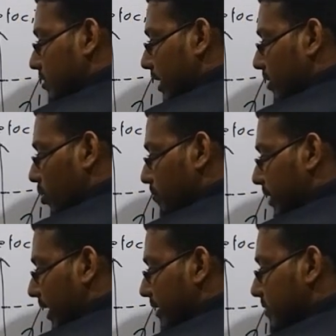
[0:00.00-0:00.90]
right,
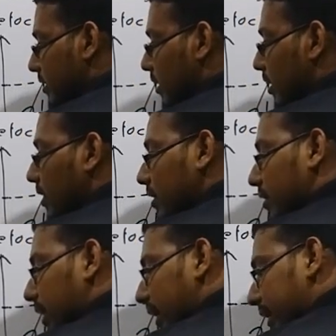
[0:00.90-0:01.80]
objects
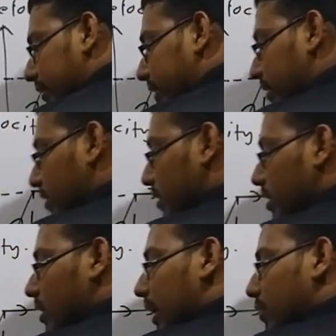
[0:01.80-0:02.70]
greater than
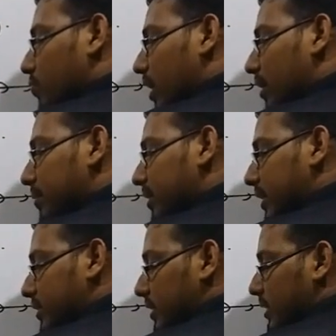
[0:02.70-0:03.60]
environment
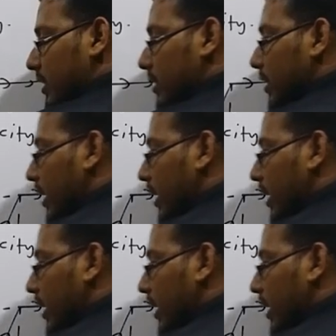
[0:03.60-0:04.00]
density,